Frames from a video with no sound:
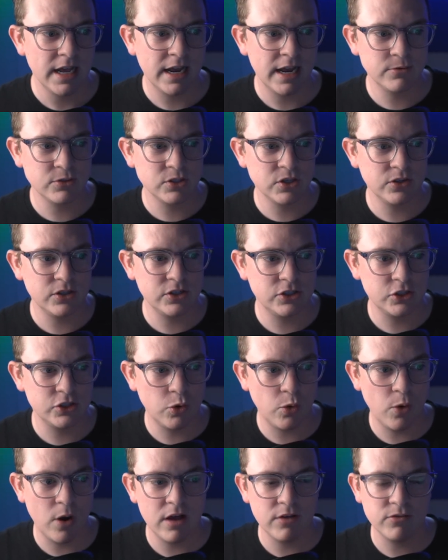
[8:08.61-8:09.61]
And it was only
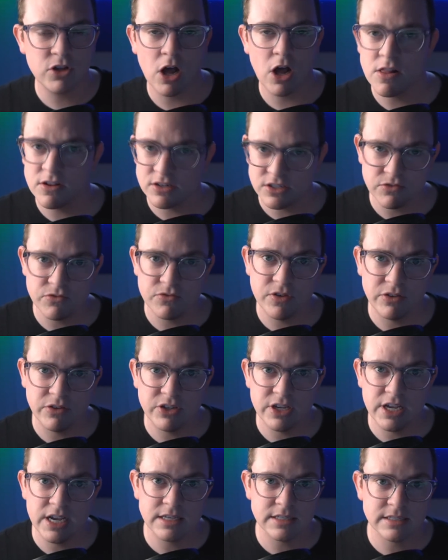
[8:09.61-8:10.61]

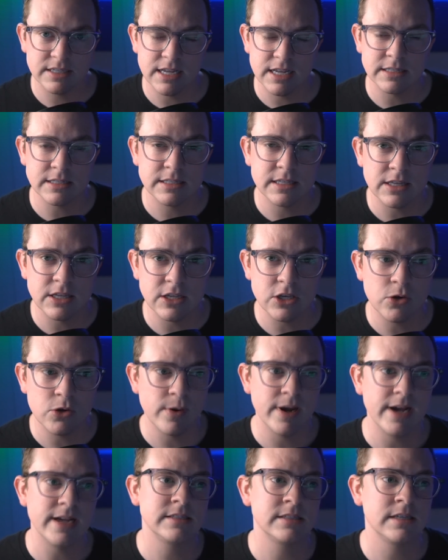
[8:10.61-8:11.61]
$12.58 in the
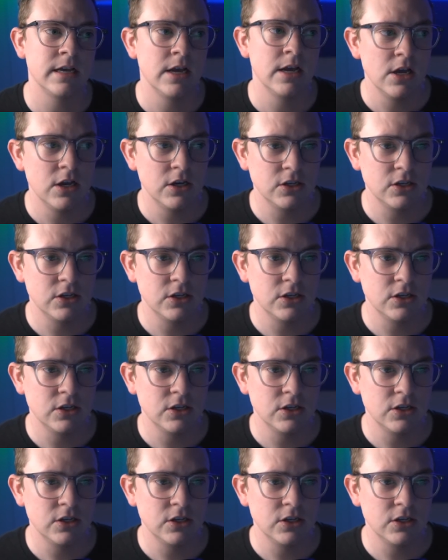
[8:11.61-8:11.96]
US.